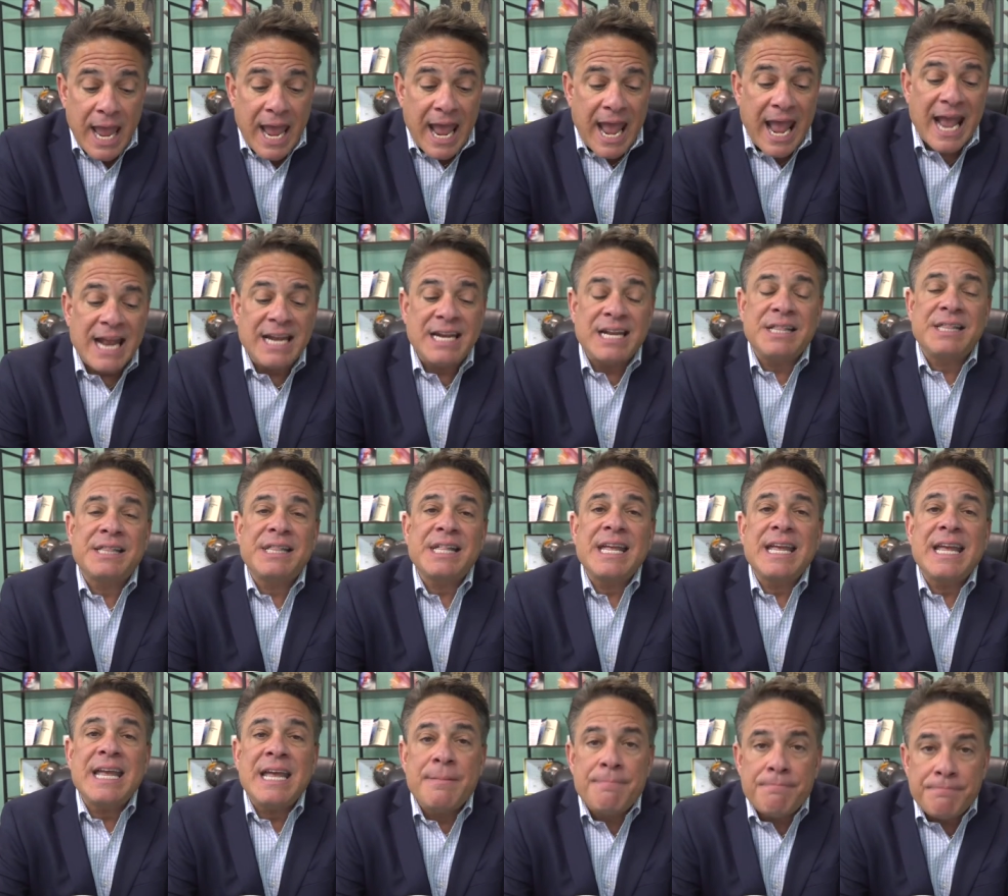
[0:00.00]
And it's
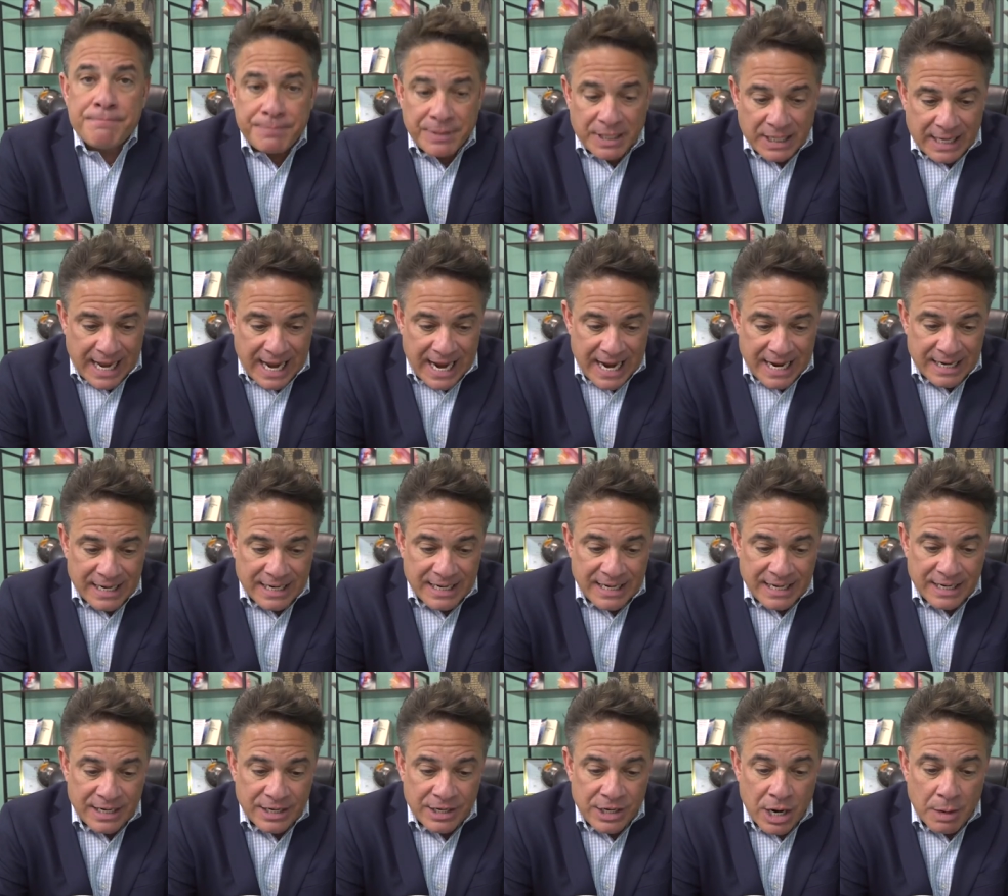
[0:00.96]
implicated
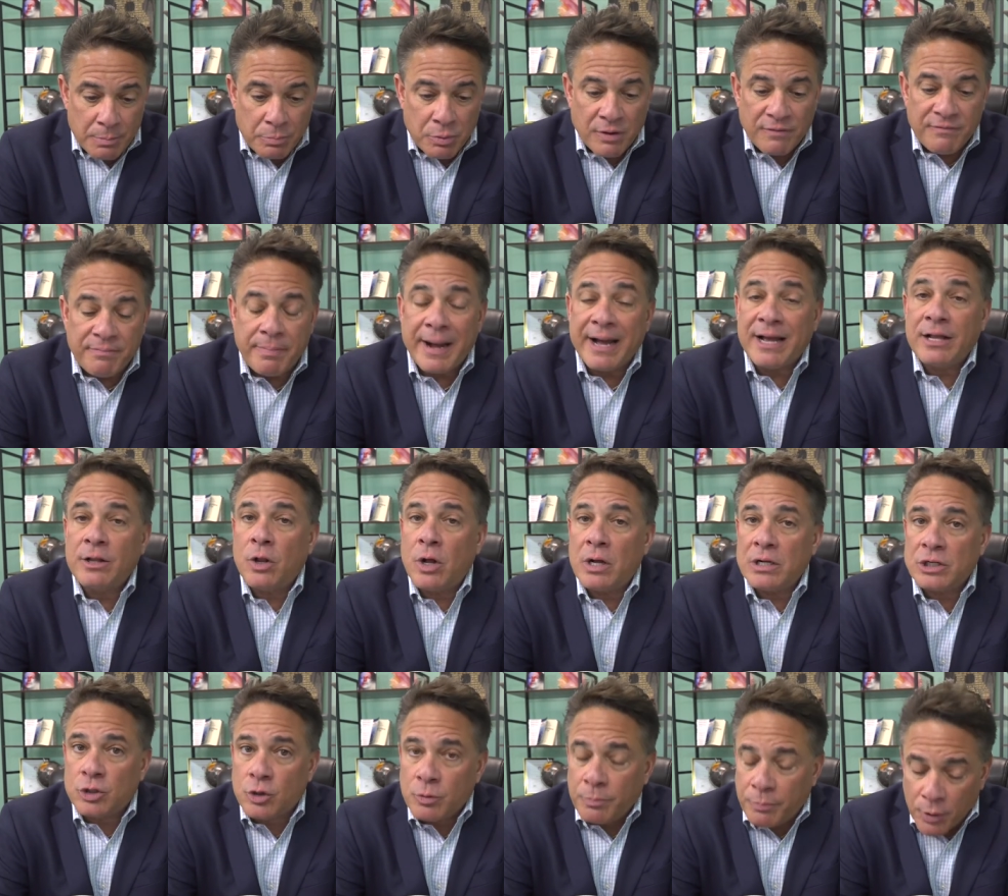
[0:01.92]
in a number of
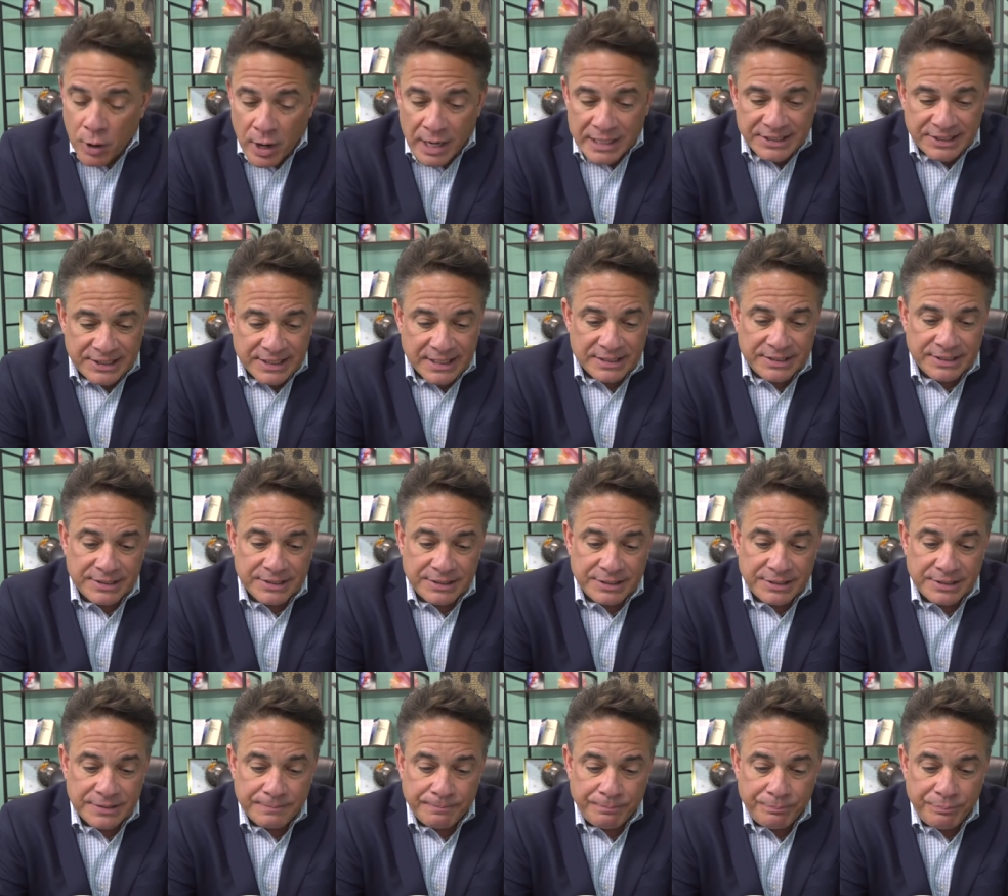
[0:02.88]
biological
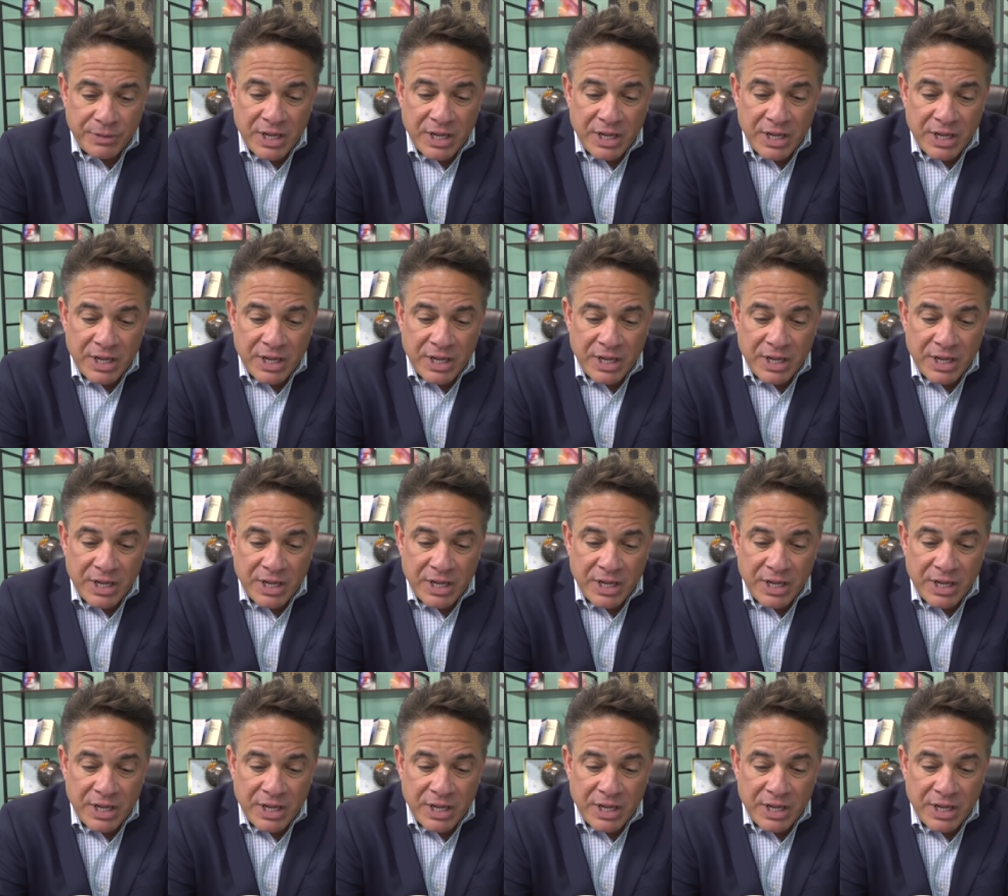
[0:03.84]
processes.